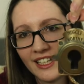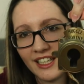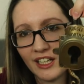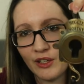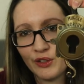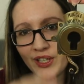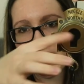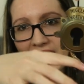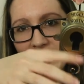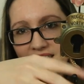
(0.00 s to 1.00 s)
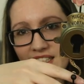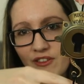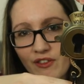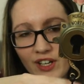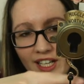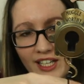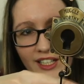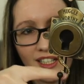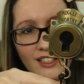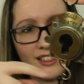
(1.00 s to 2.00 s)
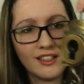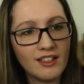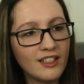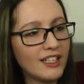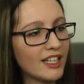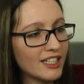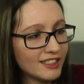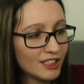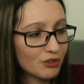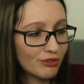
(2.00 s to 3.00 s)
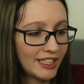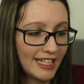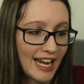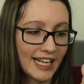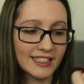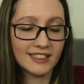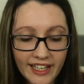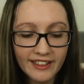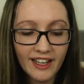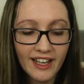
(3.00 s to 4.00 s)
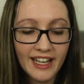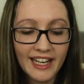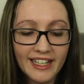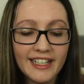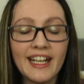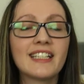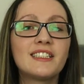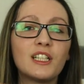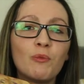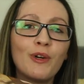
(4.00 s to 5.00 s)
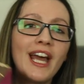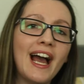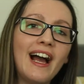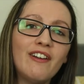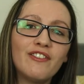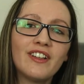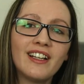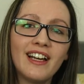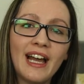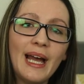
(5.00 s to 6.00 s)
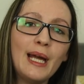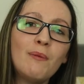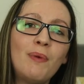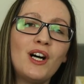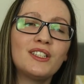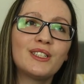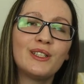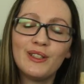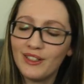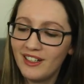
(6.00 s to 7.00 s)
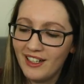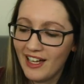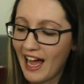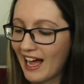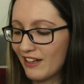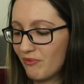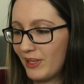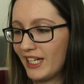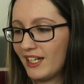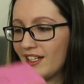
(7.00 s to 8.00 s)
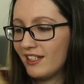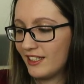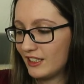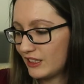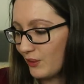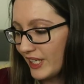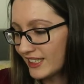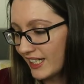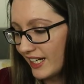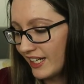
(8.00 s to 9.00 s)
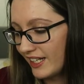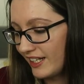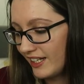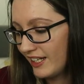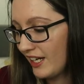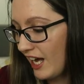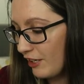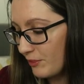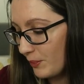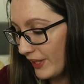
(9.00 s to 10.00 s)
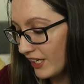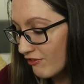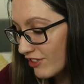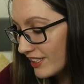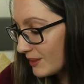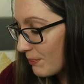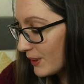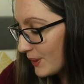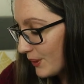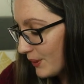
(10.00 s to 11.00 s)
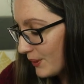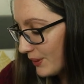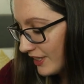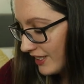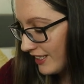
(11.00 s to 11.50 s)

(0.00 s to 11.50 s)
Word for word: You know, you can hang stuff on it. This is really nice. And next up we have a puzzle. I've been so excited. I've been waiting for this puzzle.